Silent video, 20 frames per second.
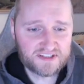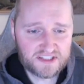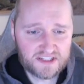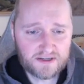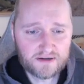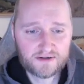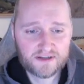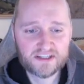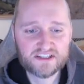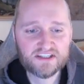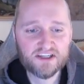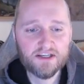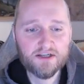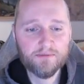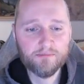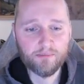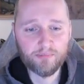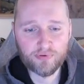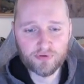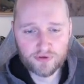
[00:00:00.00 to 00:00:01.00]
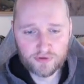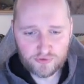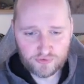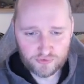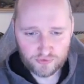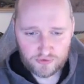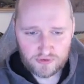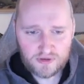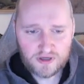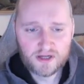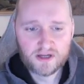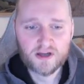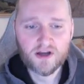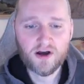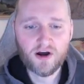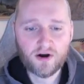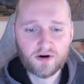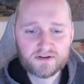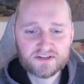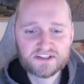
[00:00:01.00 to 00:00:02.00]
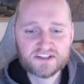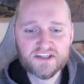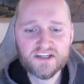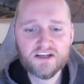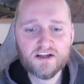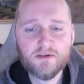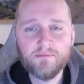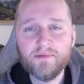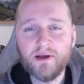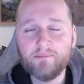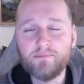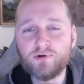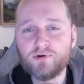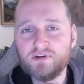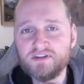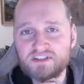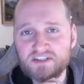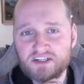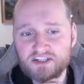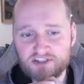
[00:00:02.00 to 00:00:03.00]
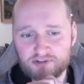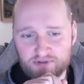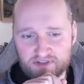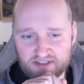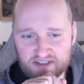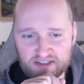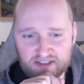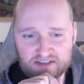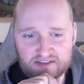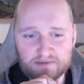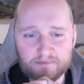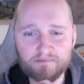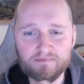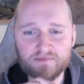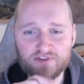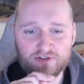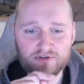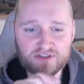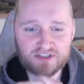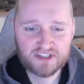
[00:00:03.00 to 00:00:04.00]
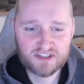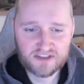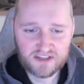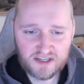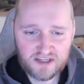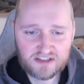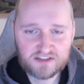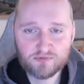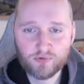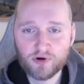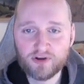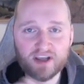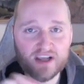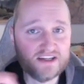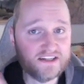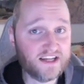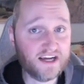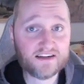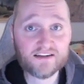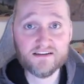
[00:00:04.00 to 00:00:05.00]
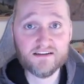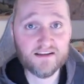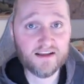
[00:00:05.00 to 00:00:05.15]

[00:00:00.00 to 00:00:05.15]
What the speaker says: see here is in blue are single-member constituencies. So you see these work exactly